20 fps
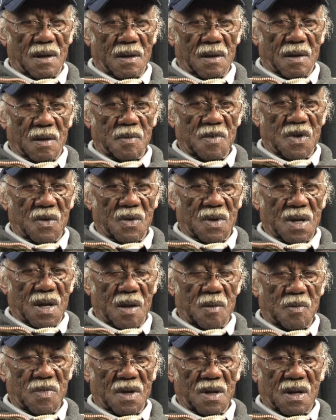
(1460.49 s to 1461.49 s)

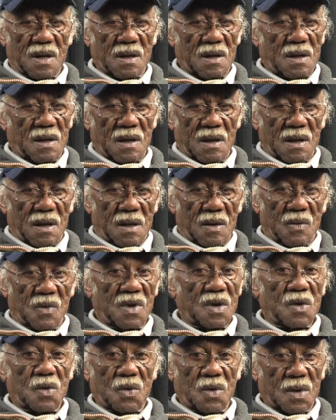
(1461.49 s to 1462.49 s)
communicate, but we
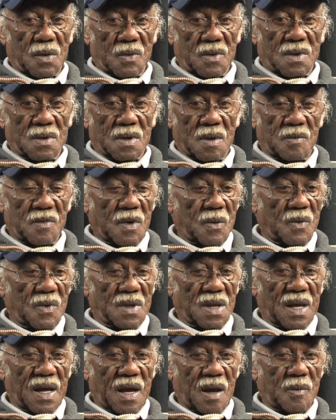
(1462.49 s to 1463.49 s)
knew there were some over
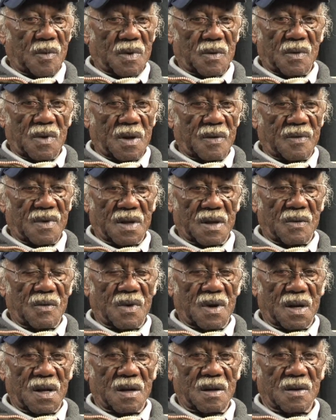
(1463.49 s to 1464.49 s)
there, but never did
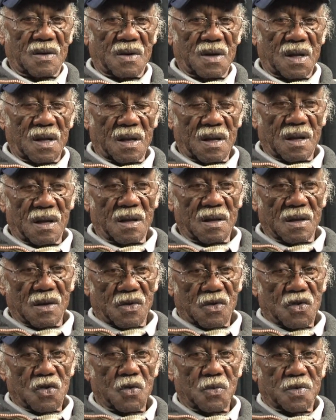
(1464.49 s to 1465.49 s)
run into any of the other
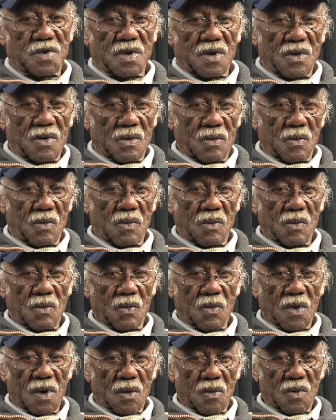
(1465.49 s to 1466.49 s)
troops,
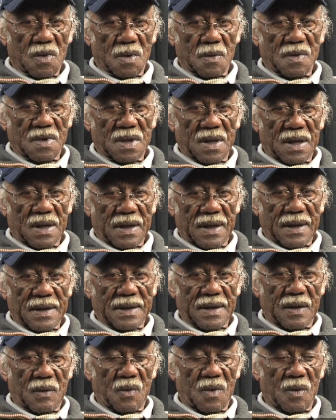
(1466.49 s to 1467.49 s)
work with or things like
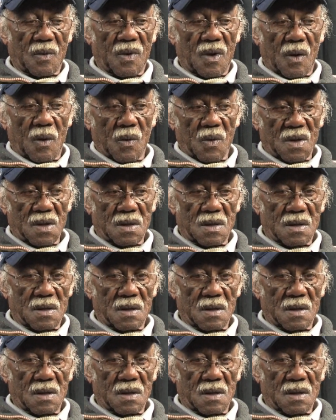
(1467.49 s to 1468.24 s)
that. We were always,